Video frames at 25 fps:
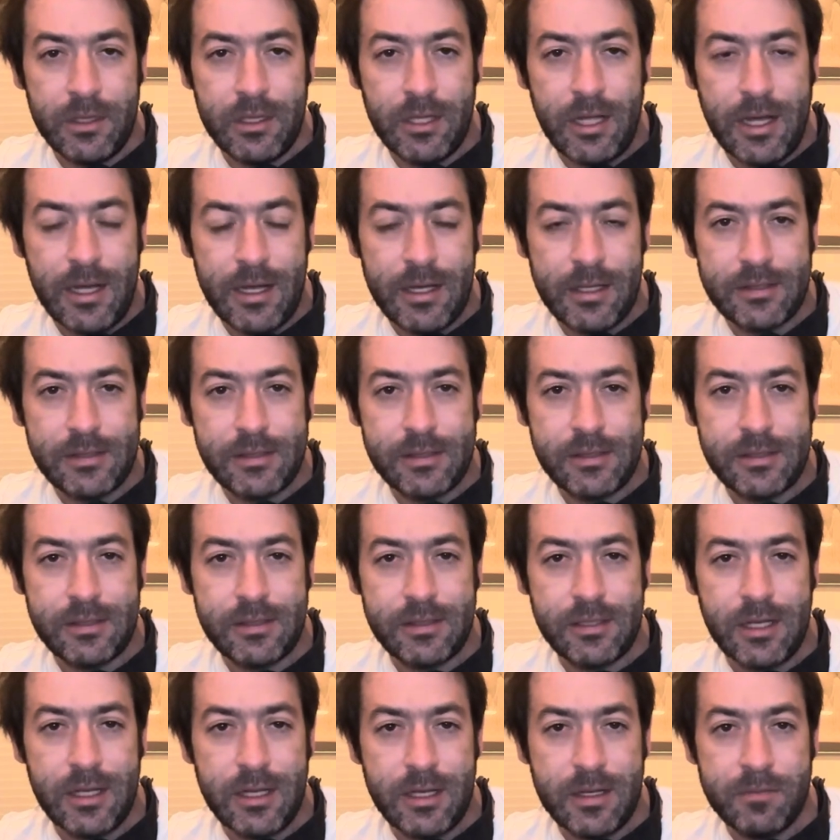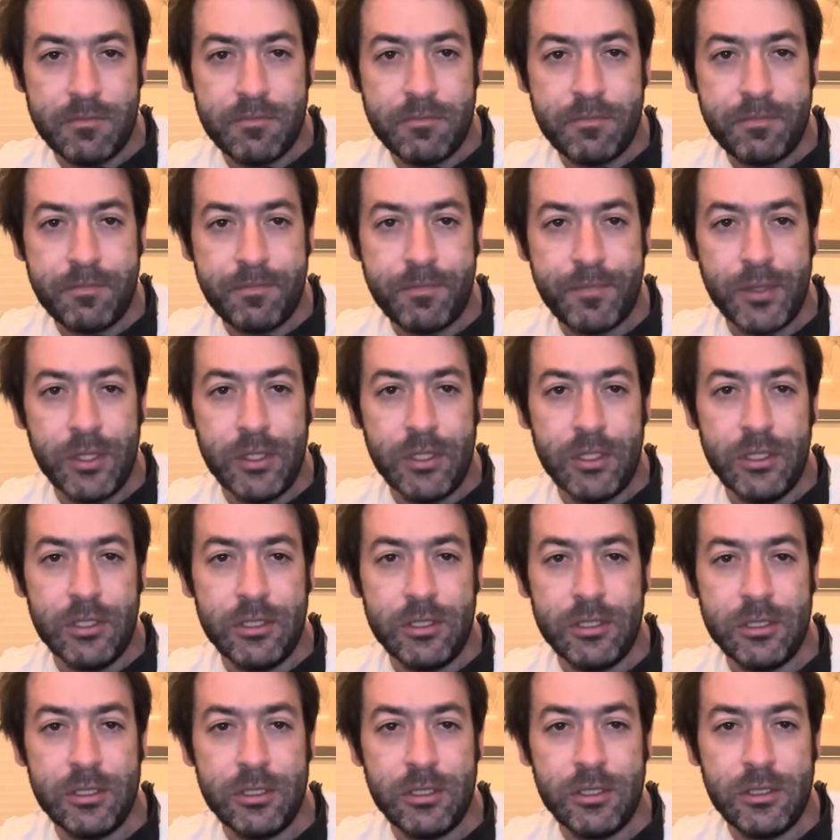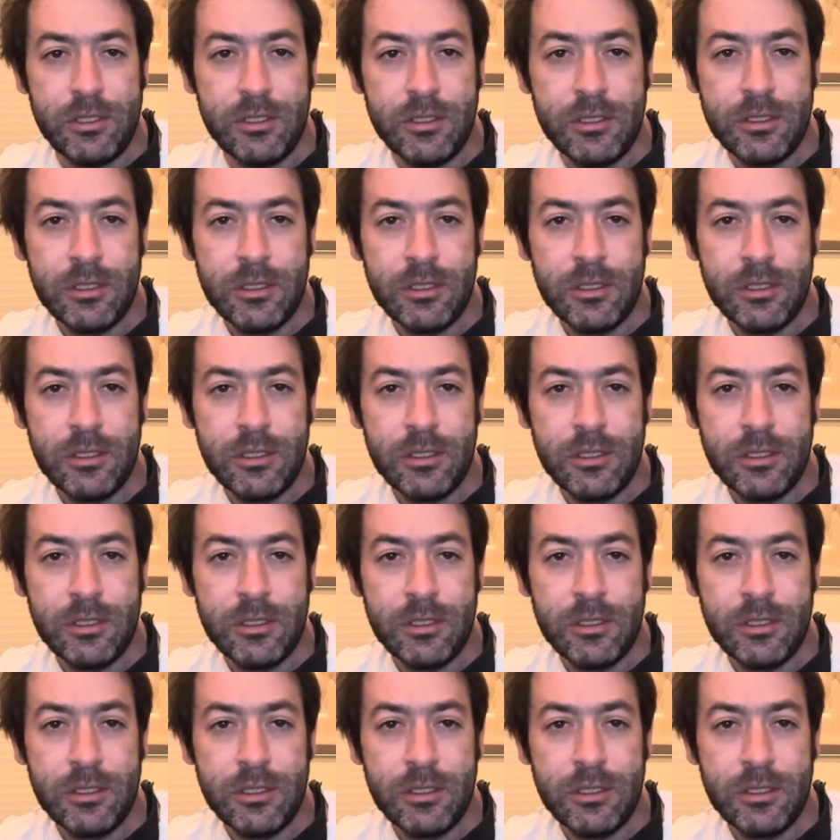less simple.